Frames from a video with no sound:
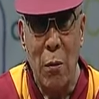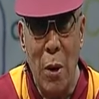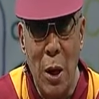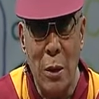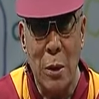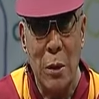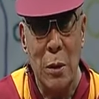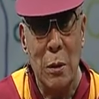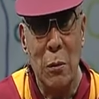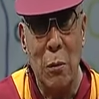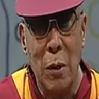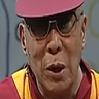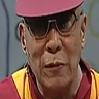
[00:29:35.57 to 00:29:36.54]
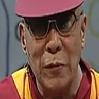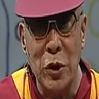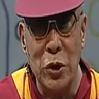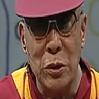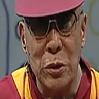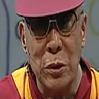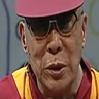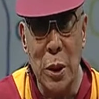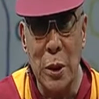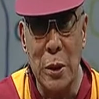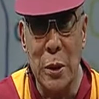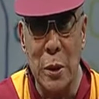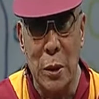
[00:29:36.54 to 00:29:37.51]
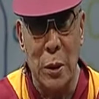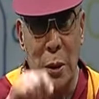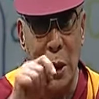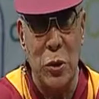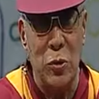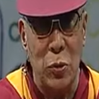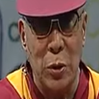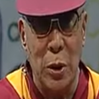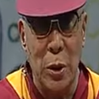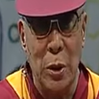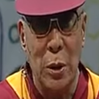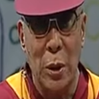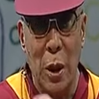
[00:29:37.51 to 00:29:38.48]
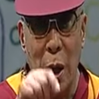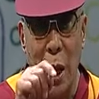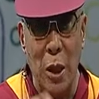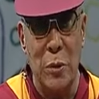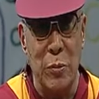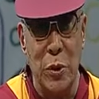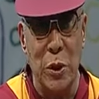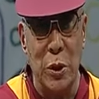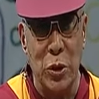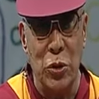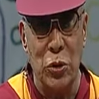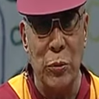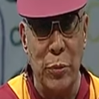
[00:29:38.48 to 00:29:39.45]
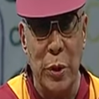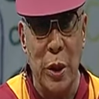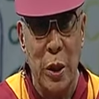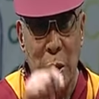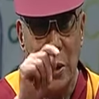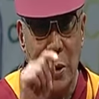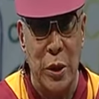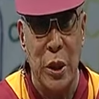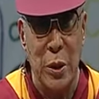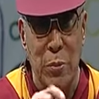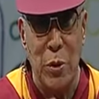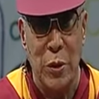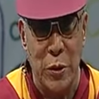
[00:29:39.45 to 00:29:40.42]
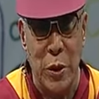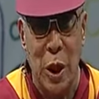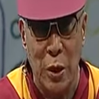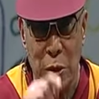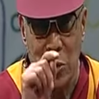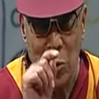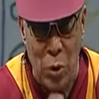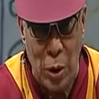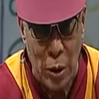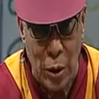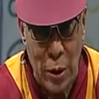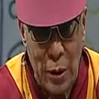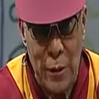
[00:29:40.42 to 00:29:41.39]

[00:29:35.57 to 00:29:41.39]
One, one vision is this world ultimately should be demilitarized world.